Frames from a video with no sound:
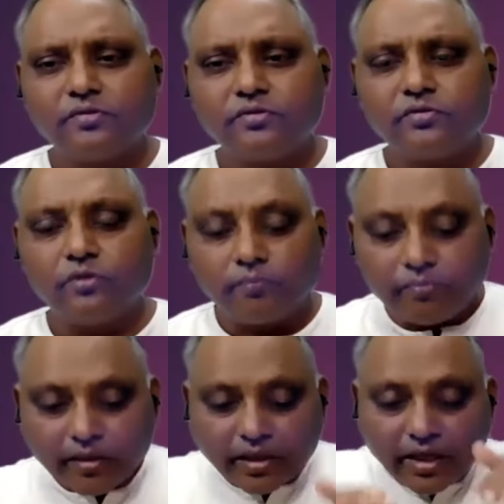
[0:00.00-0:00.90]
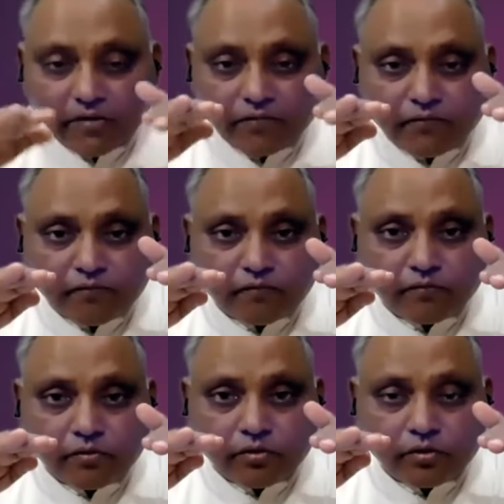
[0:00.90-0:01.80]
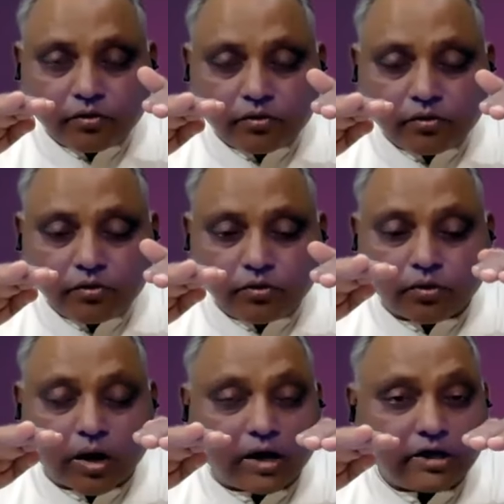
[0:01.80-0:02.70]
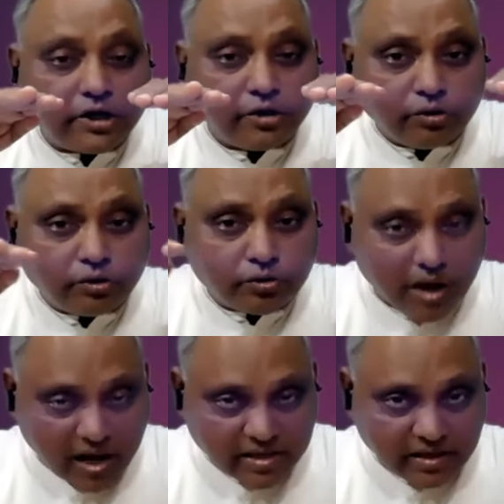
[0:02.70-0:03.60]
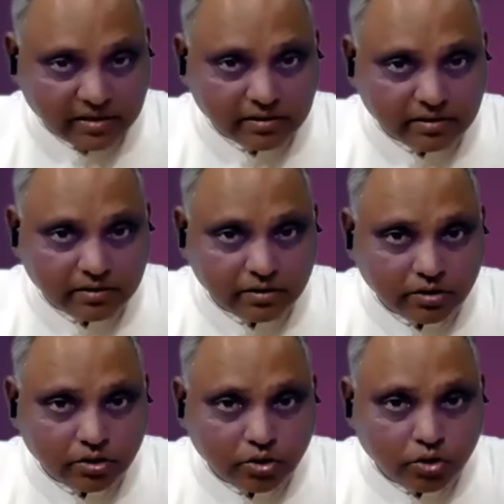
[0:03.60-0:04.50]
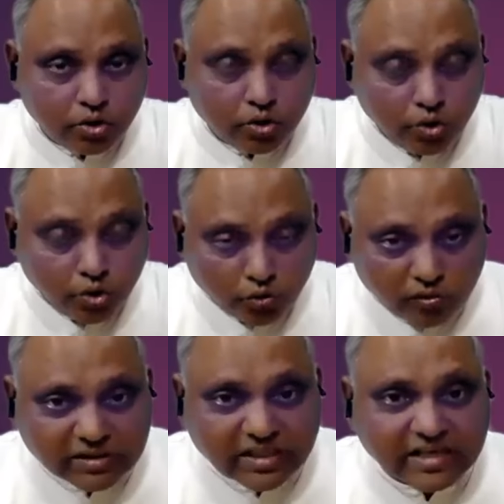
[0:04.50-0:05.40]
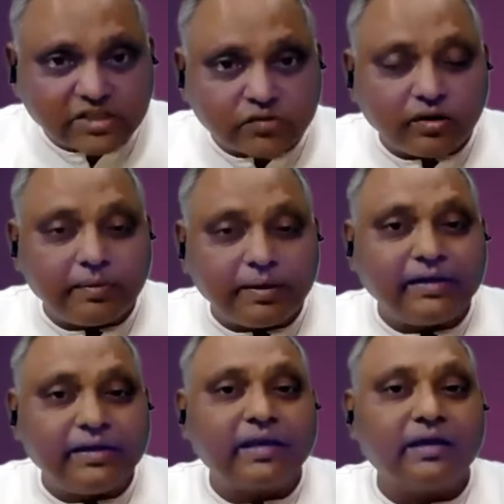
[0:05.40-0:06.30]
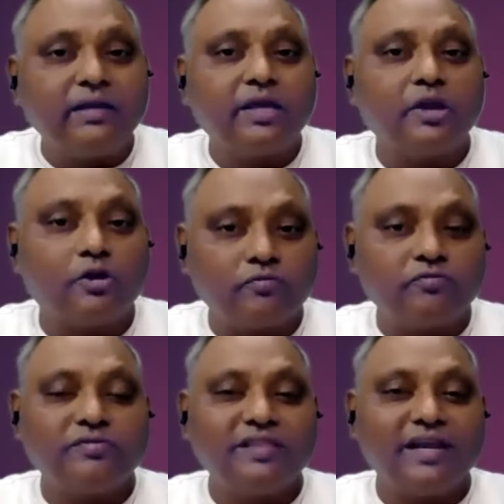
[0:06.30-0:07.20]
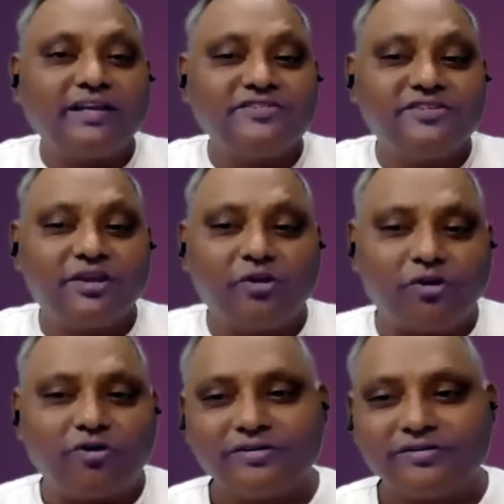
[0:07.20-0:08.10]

So if you attune to higher, lower things will be taken care of. That is the law.